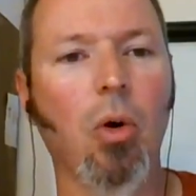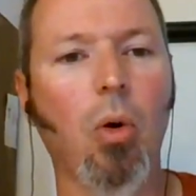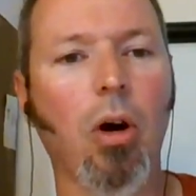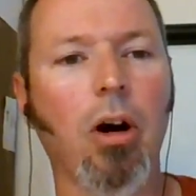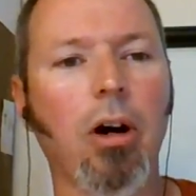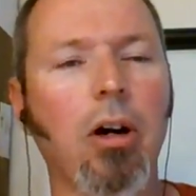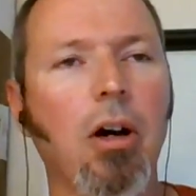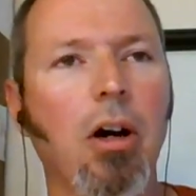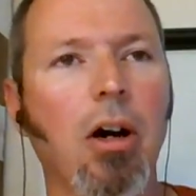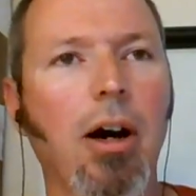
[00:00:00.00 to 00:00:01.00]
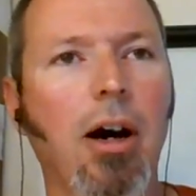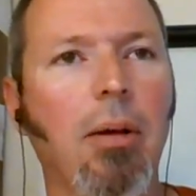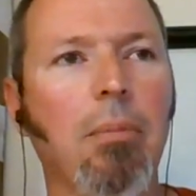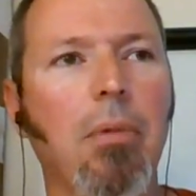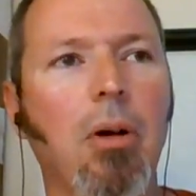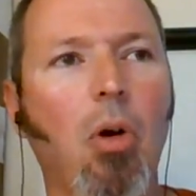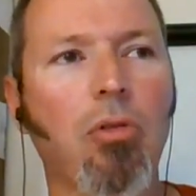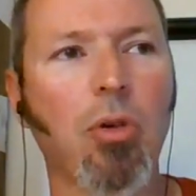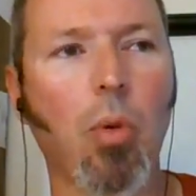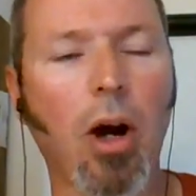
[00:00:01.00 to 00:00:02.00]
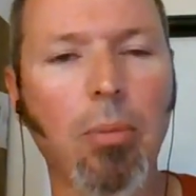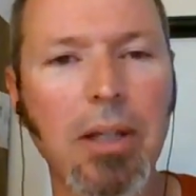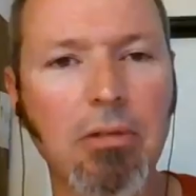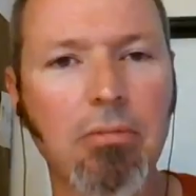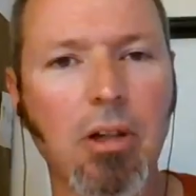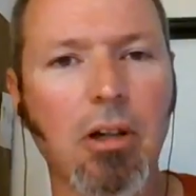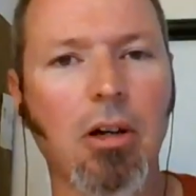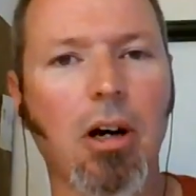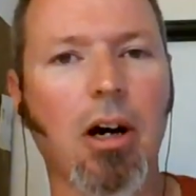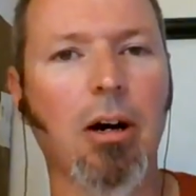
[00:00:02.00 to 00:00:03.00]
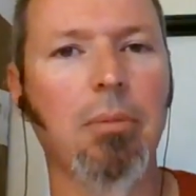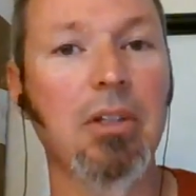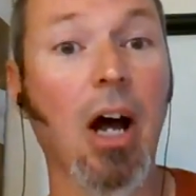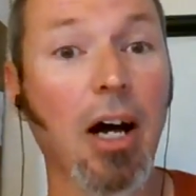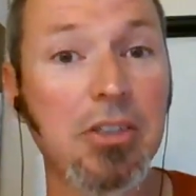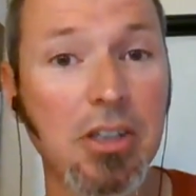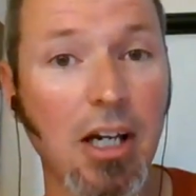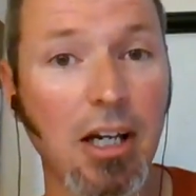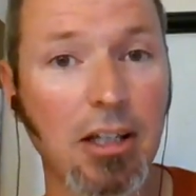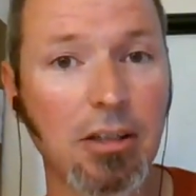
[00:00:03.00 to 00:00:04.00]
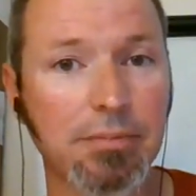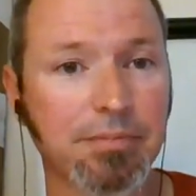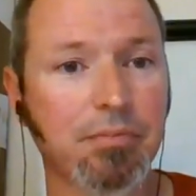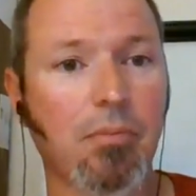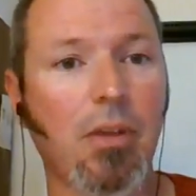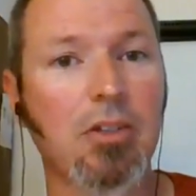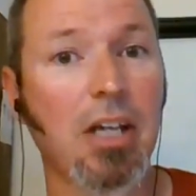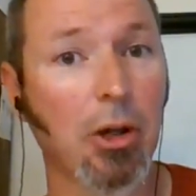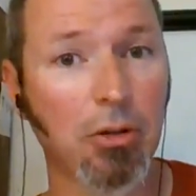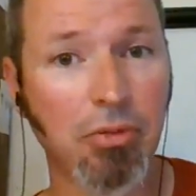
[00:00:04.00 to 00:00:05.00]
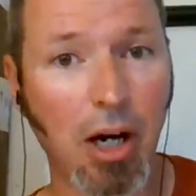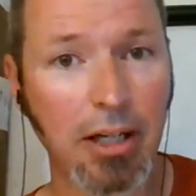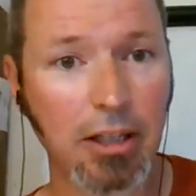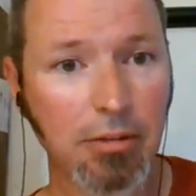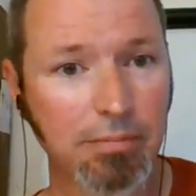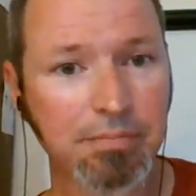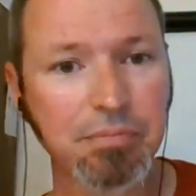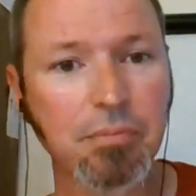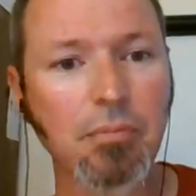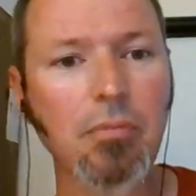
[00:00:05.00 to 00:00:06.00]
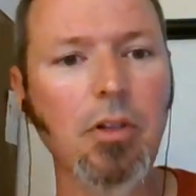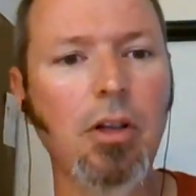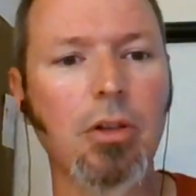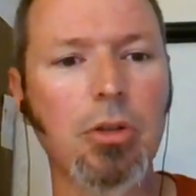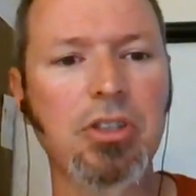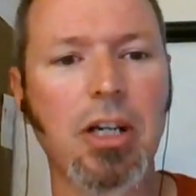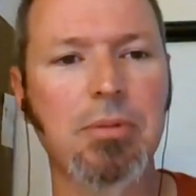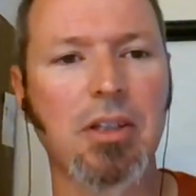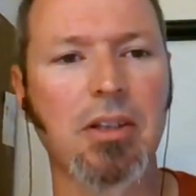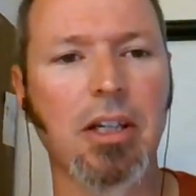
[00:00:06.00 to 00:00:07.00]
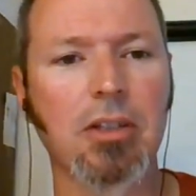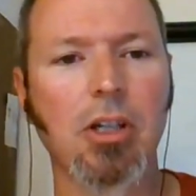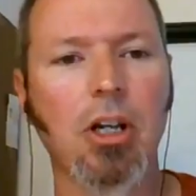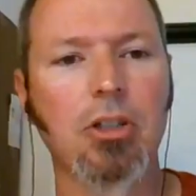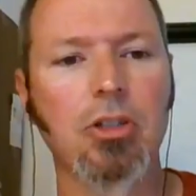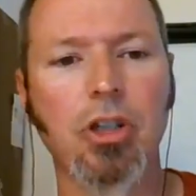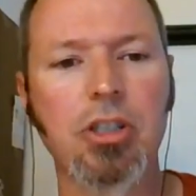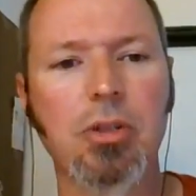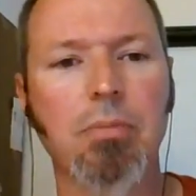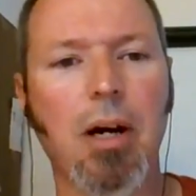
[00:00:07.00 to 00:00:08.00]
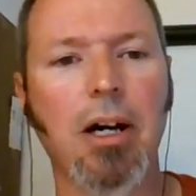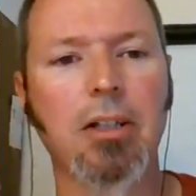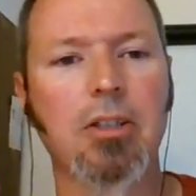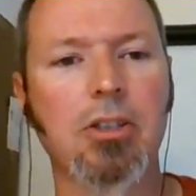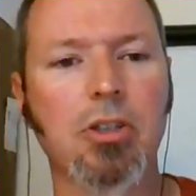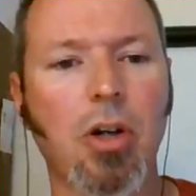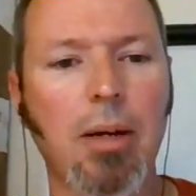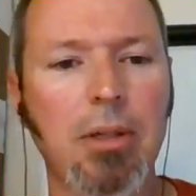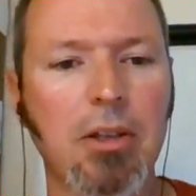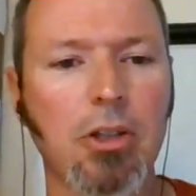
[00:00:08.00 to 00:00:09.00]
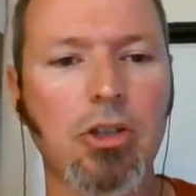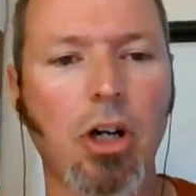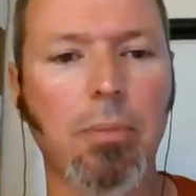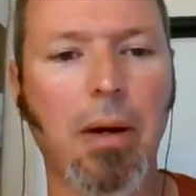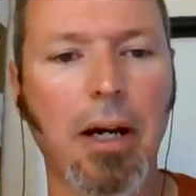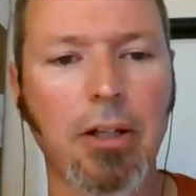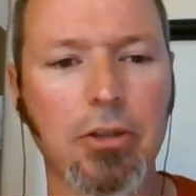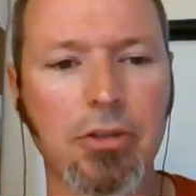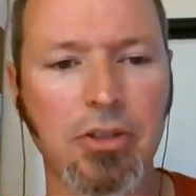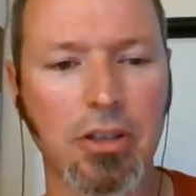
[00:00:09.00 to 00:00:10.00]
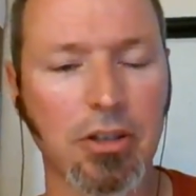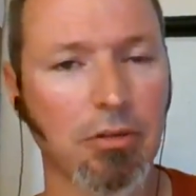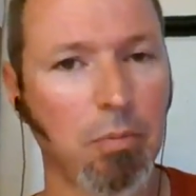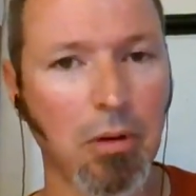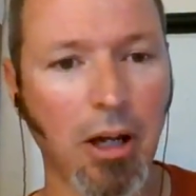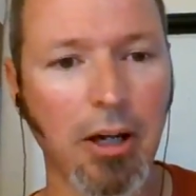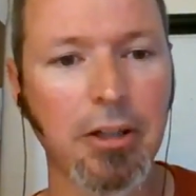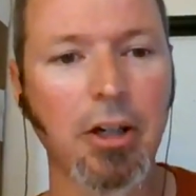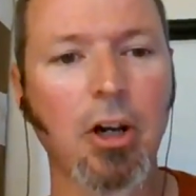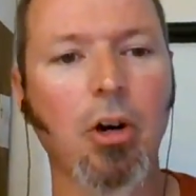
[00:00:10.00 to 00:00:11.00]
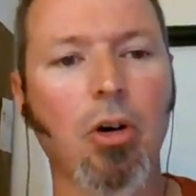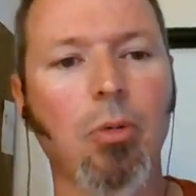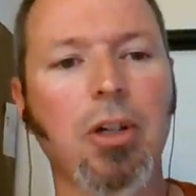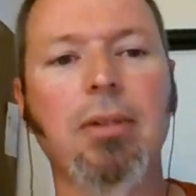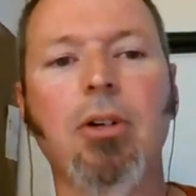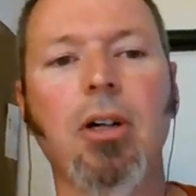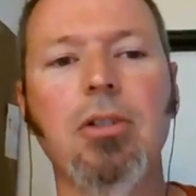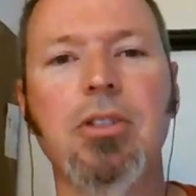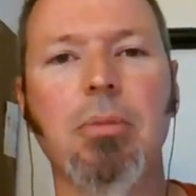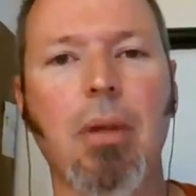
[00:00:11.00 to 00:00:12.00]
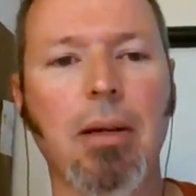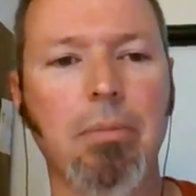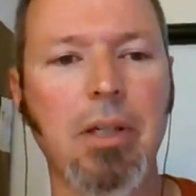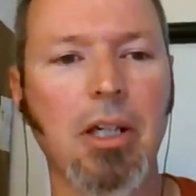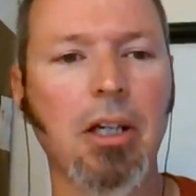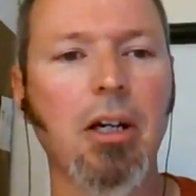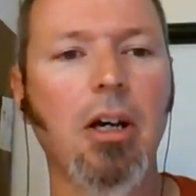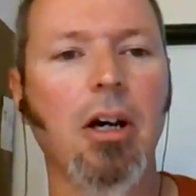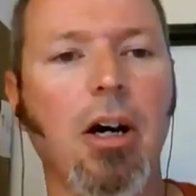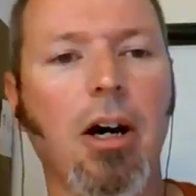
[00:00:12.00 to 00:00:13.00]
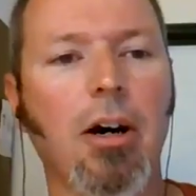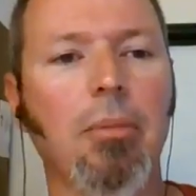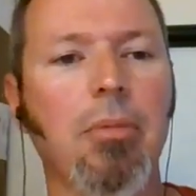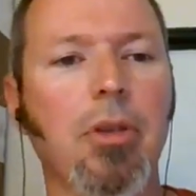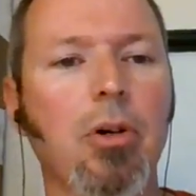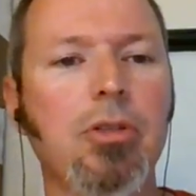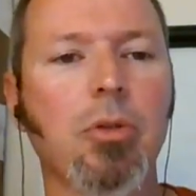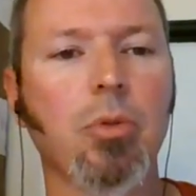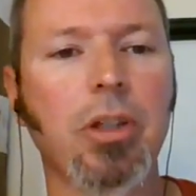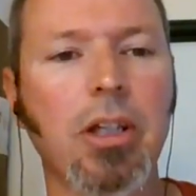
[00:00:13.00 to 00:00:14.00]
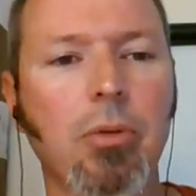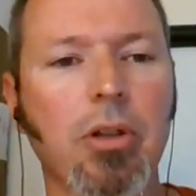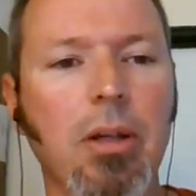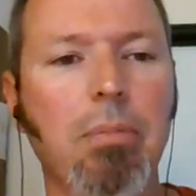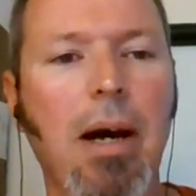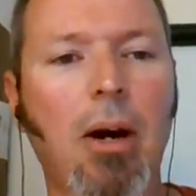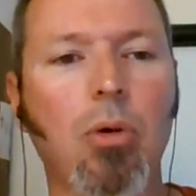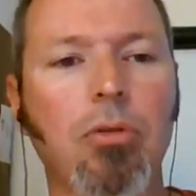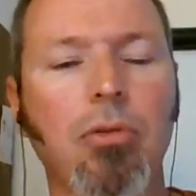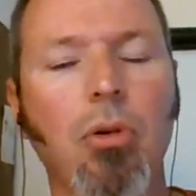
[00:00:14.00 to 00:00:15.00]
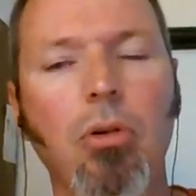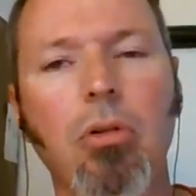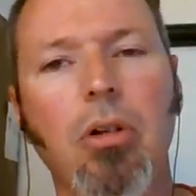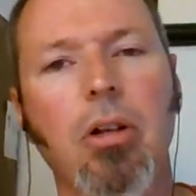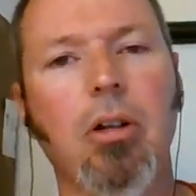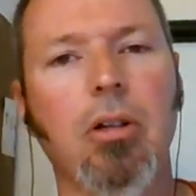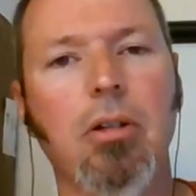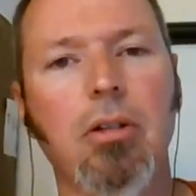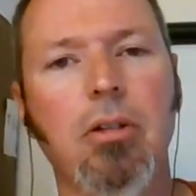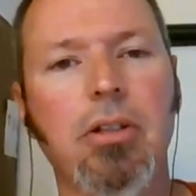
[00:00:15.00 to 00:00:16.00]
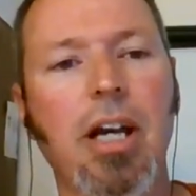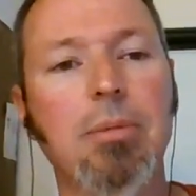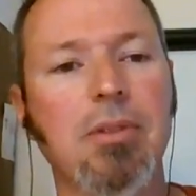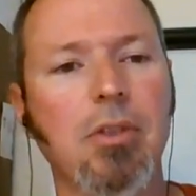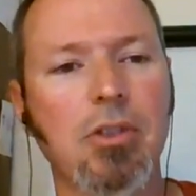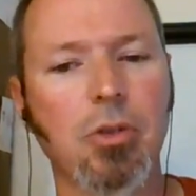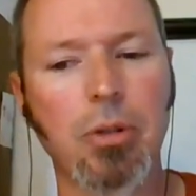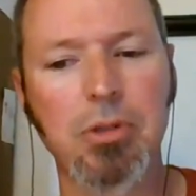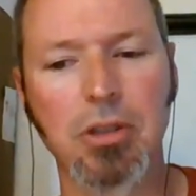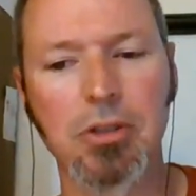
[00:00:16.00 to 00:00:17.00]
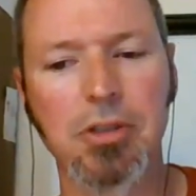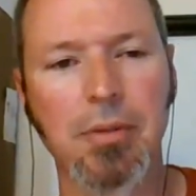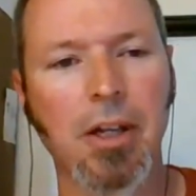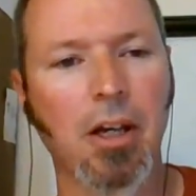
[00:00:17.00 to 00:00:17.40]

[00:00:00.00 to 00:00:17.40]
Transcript: or um, overwhelming, um, nauseating, terrifying, those types of things, just by describing the sharp iron scent of blood or whatever else it might be. Um, those are really, really powerful types of descriptions.